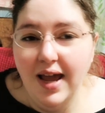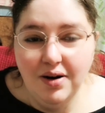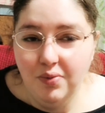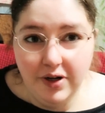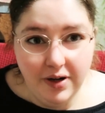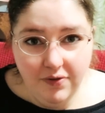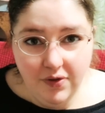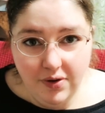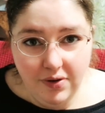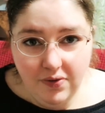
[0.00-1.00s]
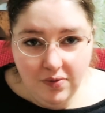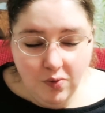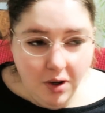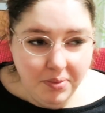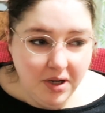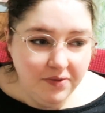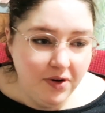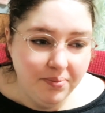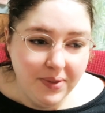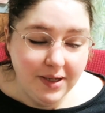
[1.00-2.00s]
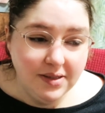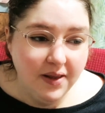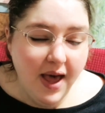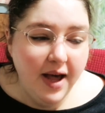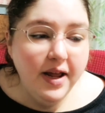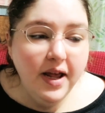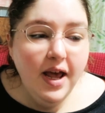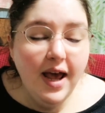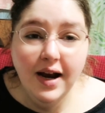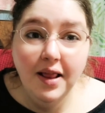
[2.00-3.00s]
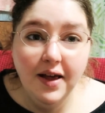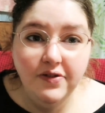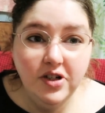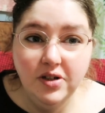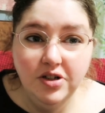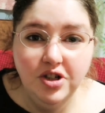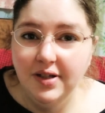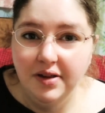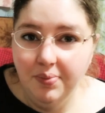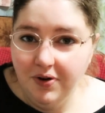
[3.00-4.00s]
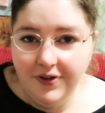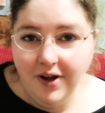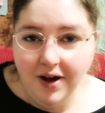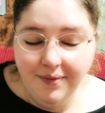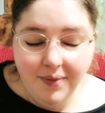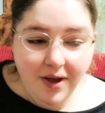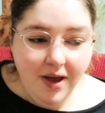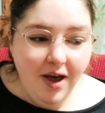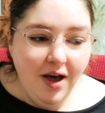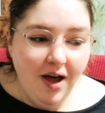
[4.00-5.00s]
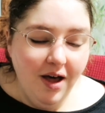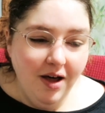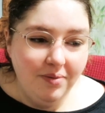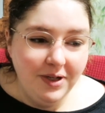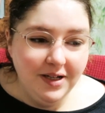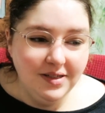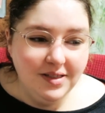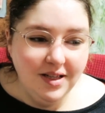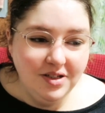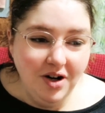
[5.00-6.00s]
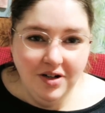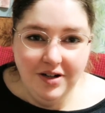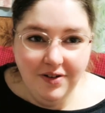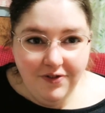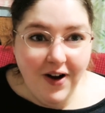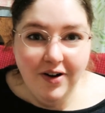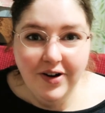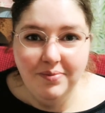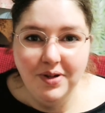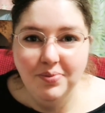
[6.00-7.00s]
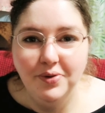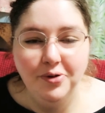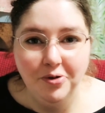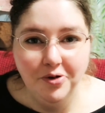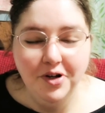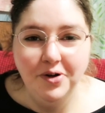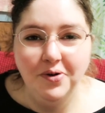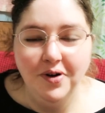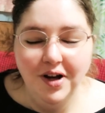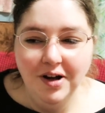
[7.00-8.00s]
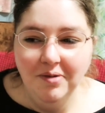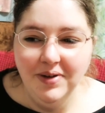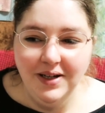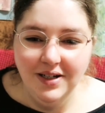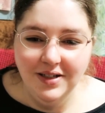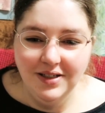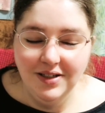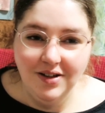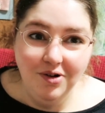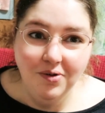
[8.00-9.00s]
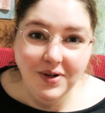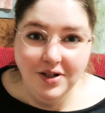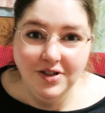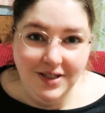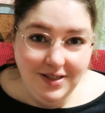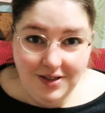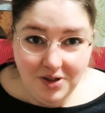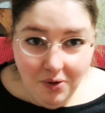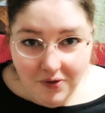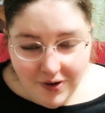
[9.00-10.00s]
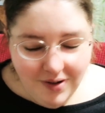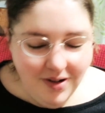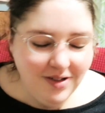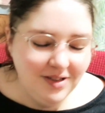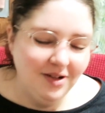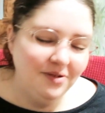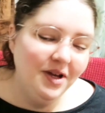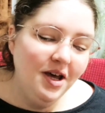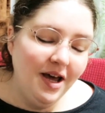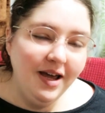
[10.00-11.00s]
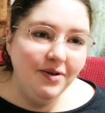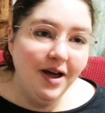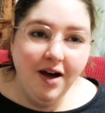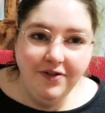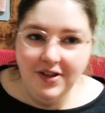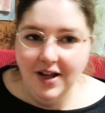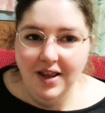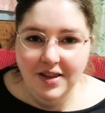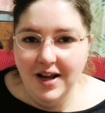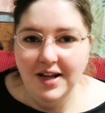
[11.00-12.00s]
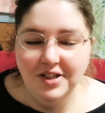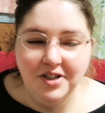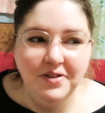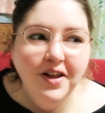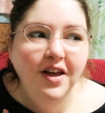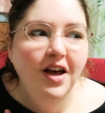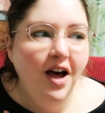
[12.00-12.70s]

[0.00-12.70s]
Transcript: hated working for Walmart because of that, and I left just at the perfect time because they started firing people who were new because, oh, winter season's over. So anyway, off the tangent.